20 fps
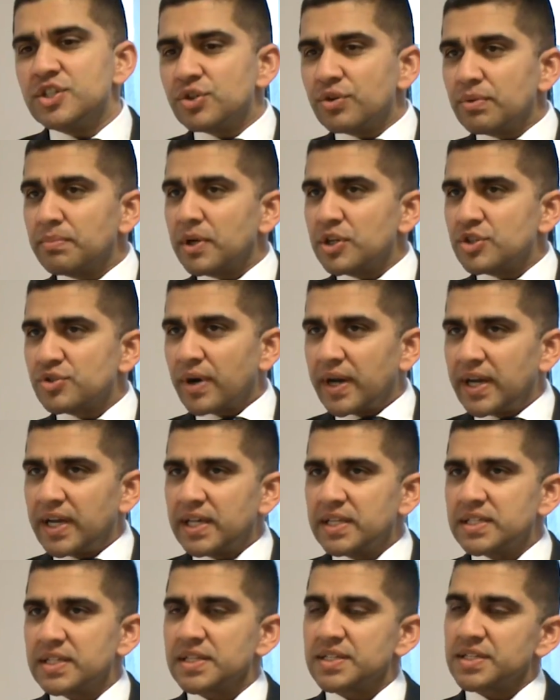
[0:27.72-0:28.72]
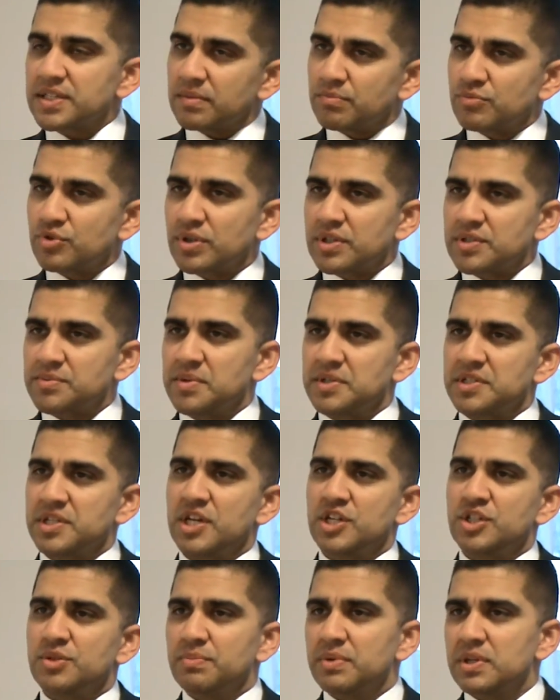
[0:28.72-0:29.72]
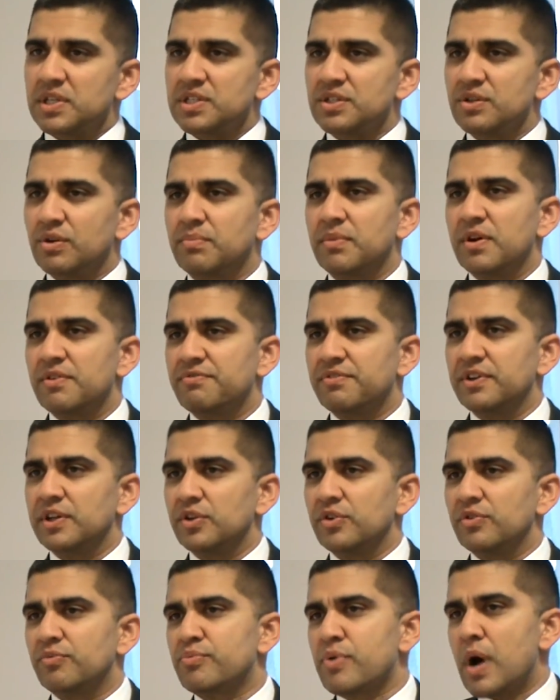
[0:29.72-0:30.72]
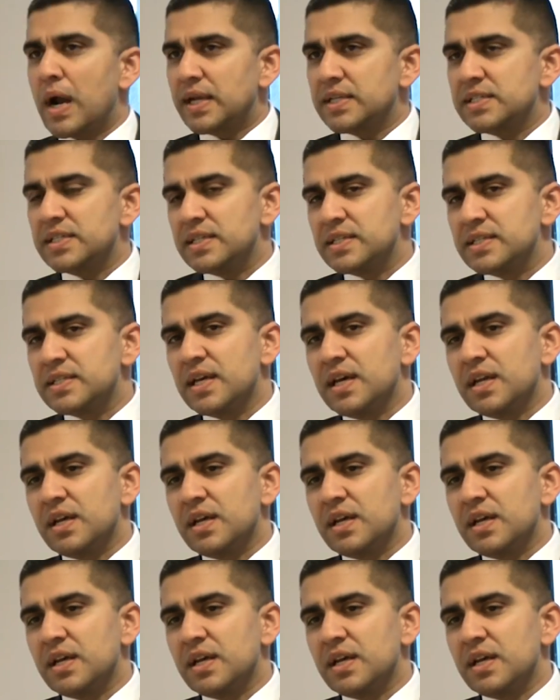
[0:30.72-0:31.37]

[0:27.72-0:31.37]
During my training, done some transplantation, but it's not my field of practice,